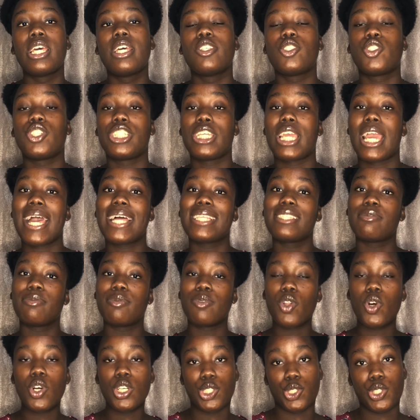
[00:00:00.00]
So she has
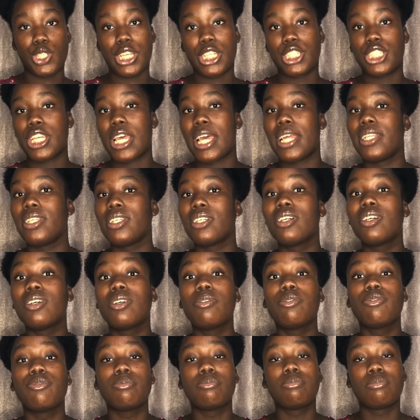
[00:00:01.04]
vlogs on her
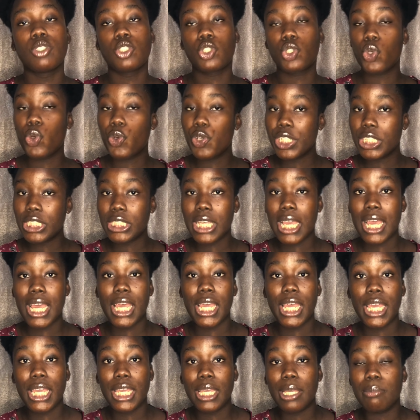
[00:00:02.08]
channel, story
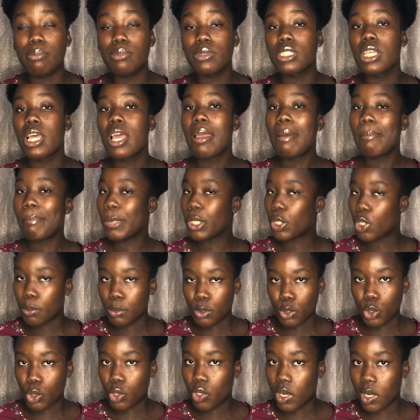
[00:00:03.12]
times, makeup
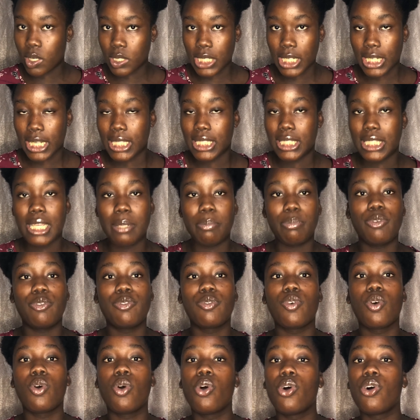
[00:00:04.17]
tutorials, like I said
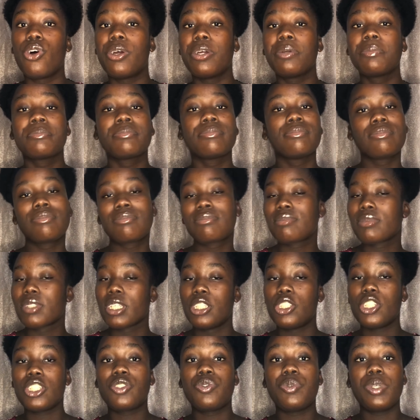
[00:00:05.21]
before.
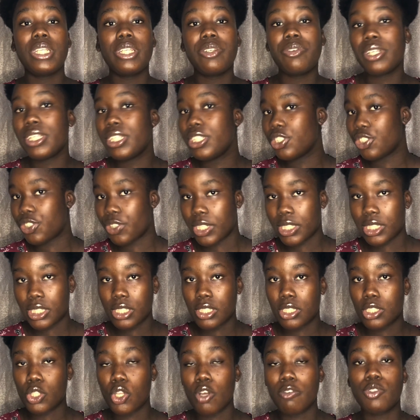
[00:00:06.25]
Just really, really interesting
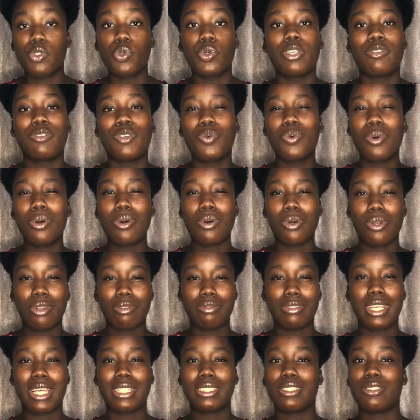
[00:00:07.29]
stuff. So if you want all of
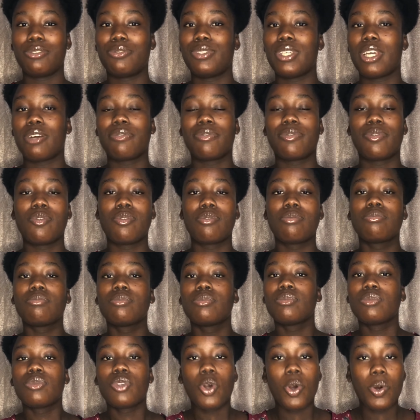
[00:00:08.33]
that, if you're from
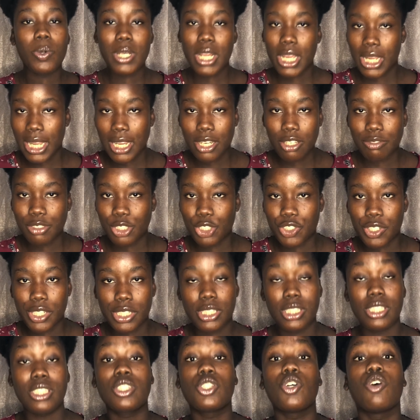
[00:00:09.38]
all that kind of
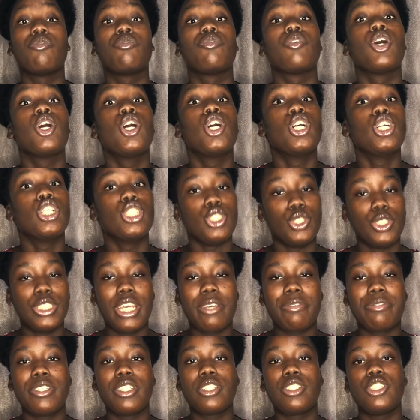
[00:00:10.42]
interesting stuff, you
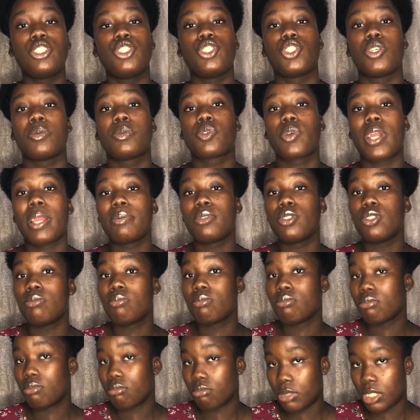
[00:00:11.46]
definitely should subscribe to
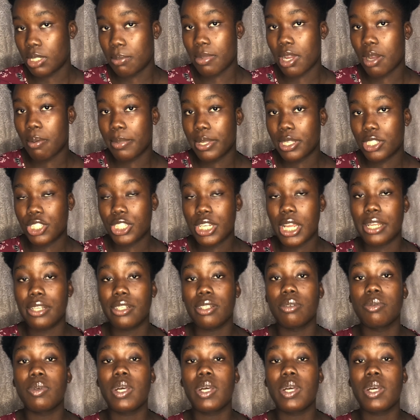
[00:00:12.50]
the Mames channel.